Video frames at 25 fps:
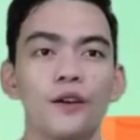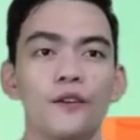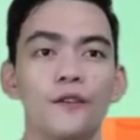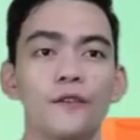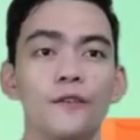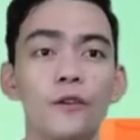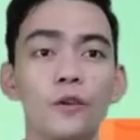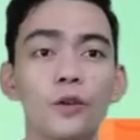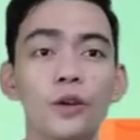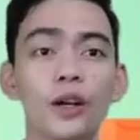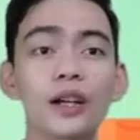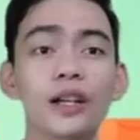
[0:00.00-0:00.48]

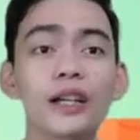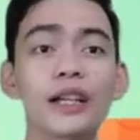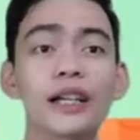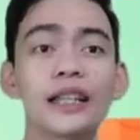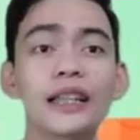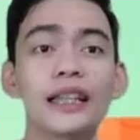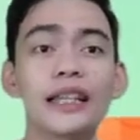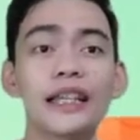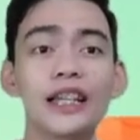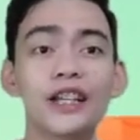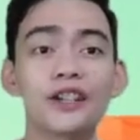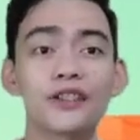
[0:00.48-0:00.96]
For a
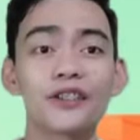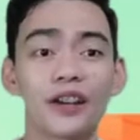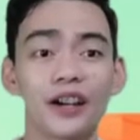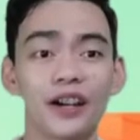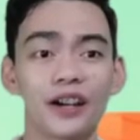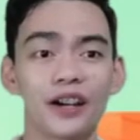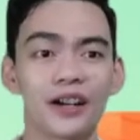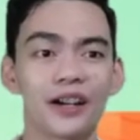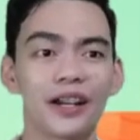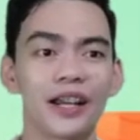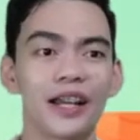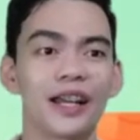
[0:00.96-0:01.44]

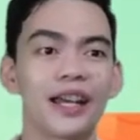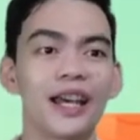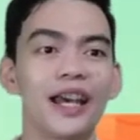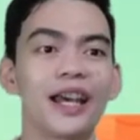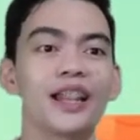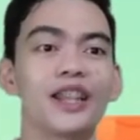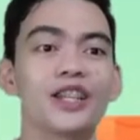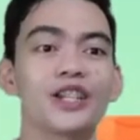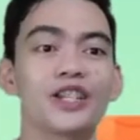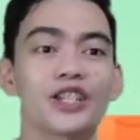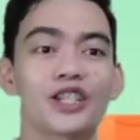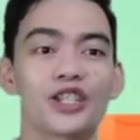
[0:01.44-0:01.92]
clearer
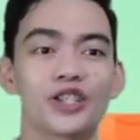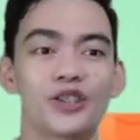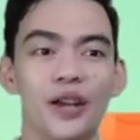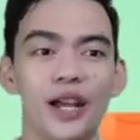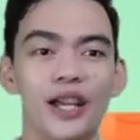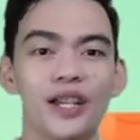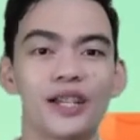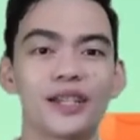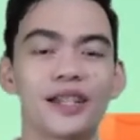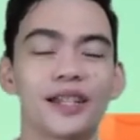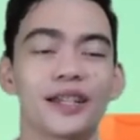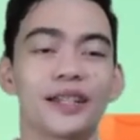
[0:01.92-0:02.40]

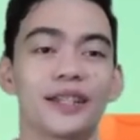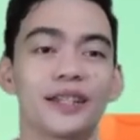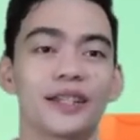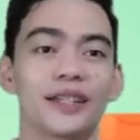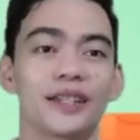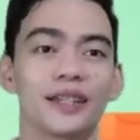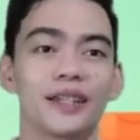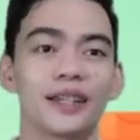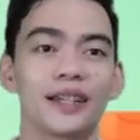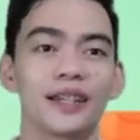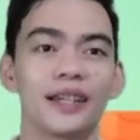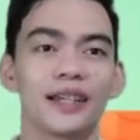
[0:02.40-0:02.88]
illustration,
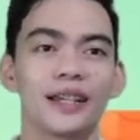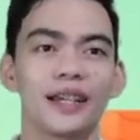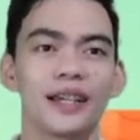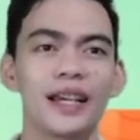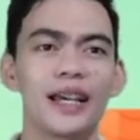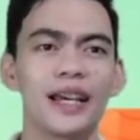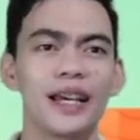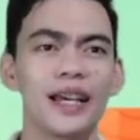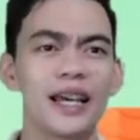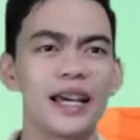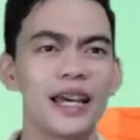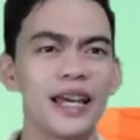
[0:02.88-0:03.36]

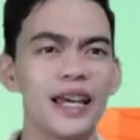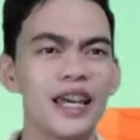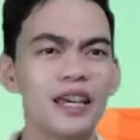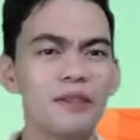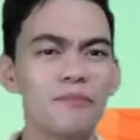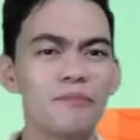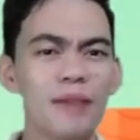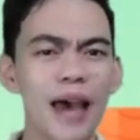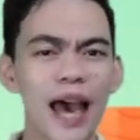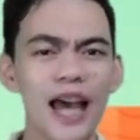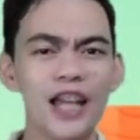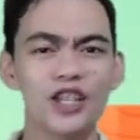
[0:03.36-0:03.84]

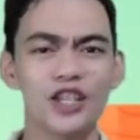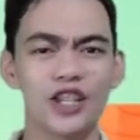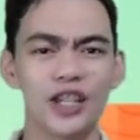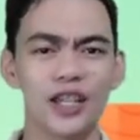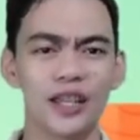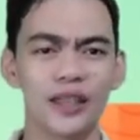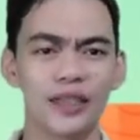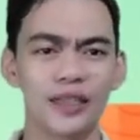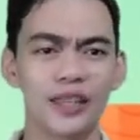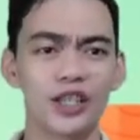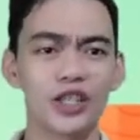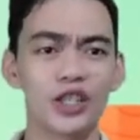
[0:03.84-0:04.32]

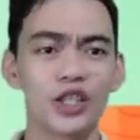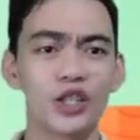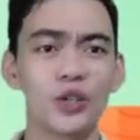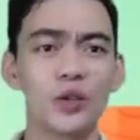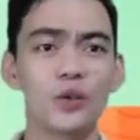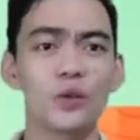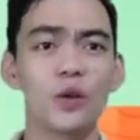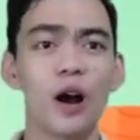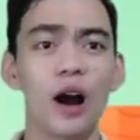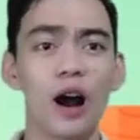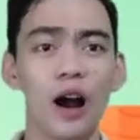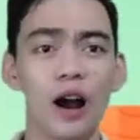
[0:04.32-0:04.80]
imagine that
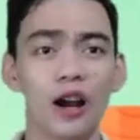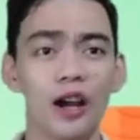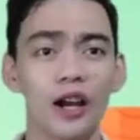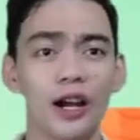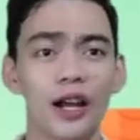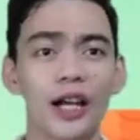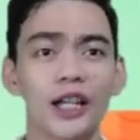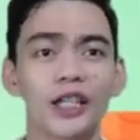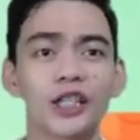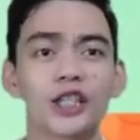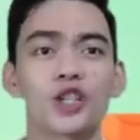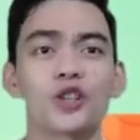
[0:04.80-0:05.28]
you are
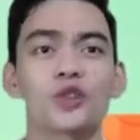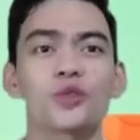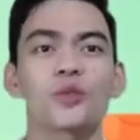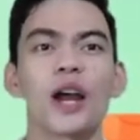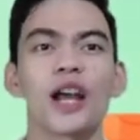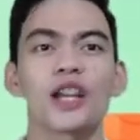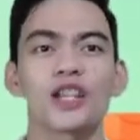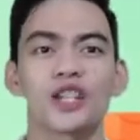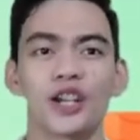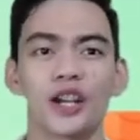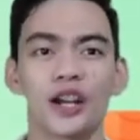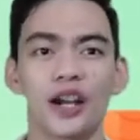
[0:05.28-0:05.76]
a
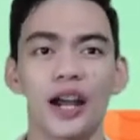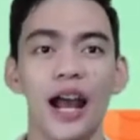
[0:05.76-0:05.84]
treasure